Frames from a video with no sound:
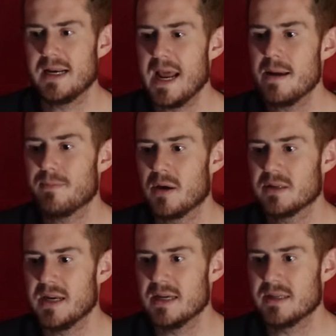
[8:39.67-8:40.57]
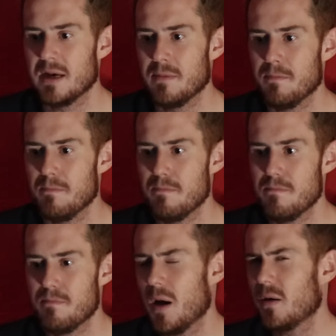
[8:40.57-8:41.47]
At Camp Pontanezen,
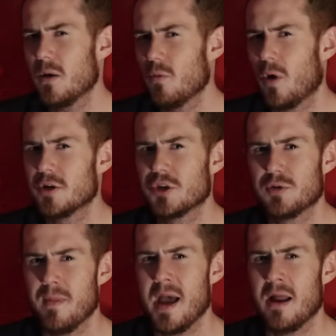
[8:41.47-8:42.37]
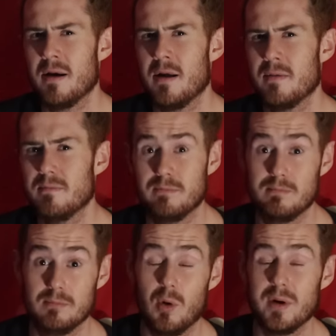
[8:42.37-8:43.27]
Butler watched men,
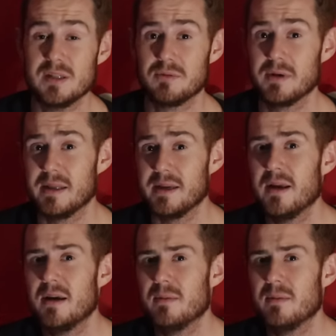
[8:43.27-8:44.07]
boys really,